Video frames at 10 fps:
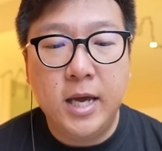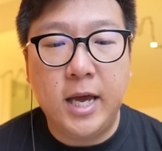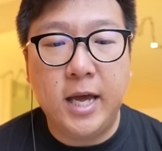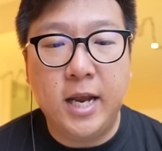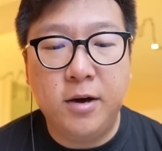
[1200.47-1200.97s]

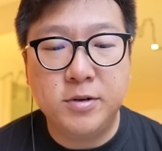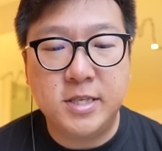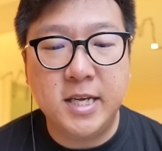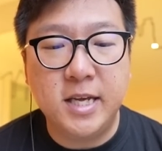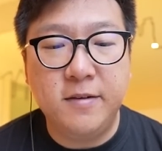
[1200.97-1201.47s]
And I was
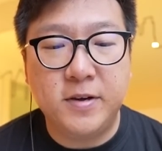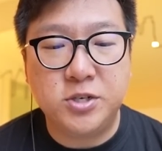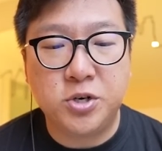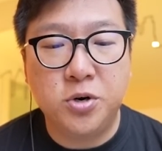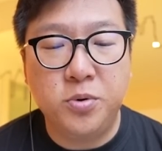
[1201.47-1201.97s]
thinking if I
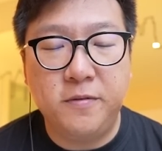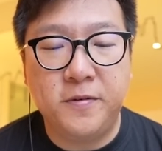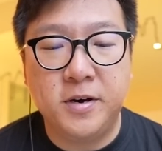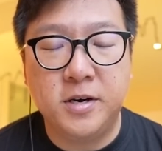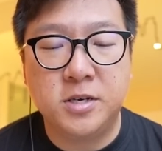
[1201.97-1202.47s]
should go with
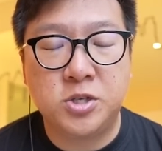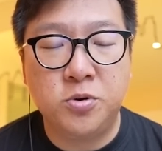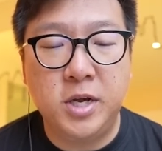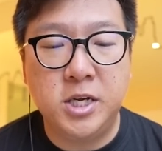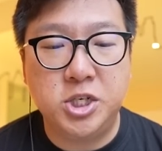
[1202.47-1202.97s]

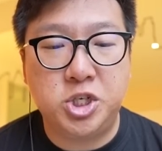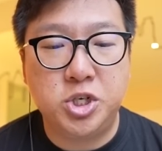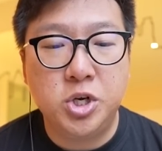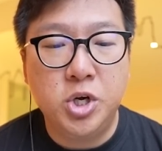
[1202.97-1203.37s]
Stone Edge